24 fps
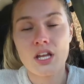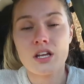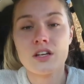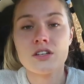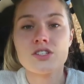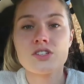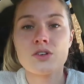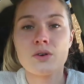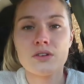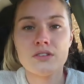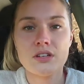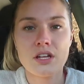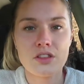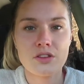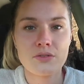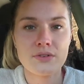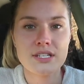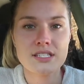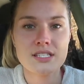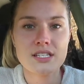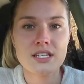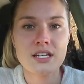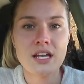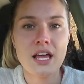So another
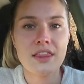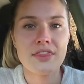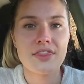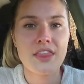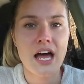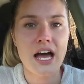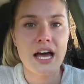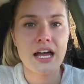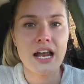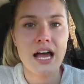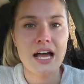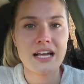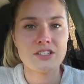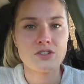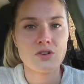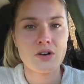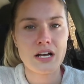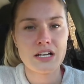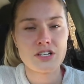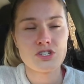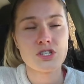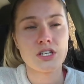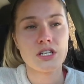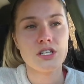reason that I don't
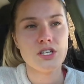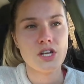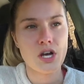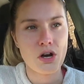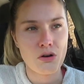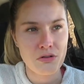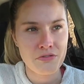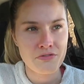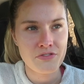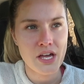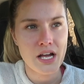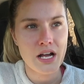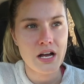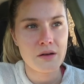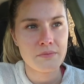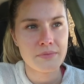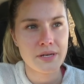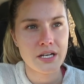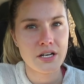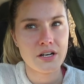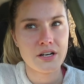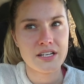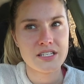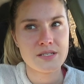actually know if they got
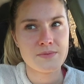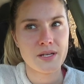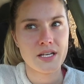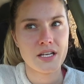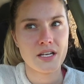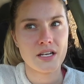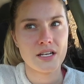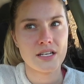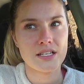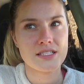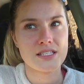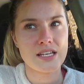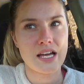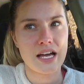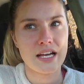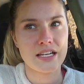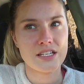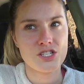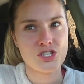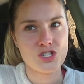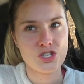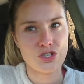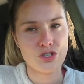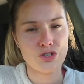bigger is because I
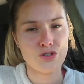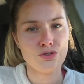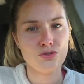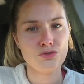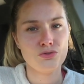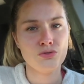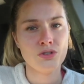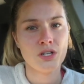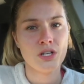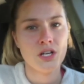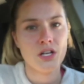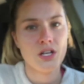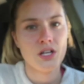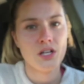do